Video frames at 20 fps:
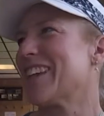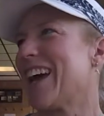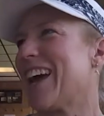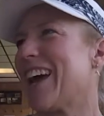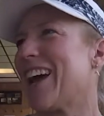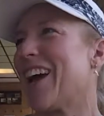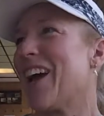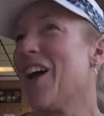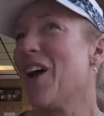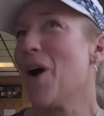
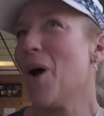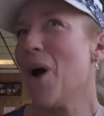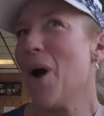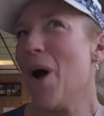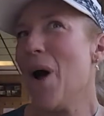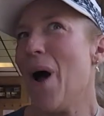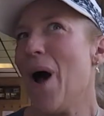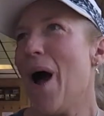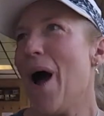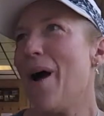like,
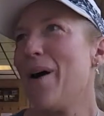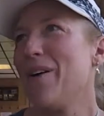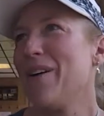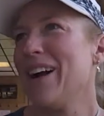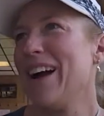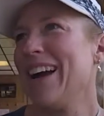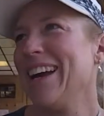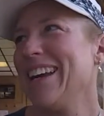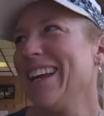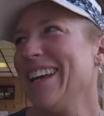
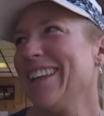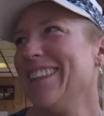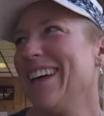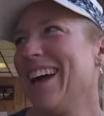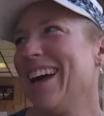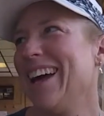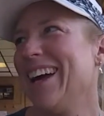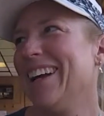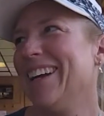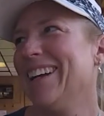alrighty
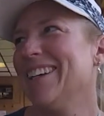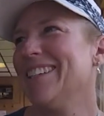then.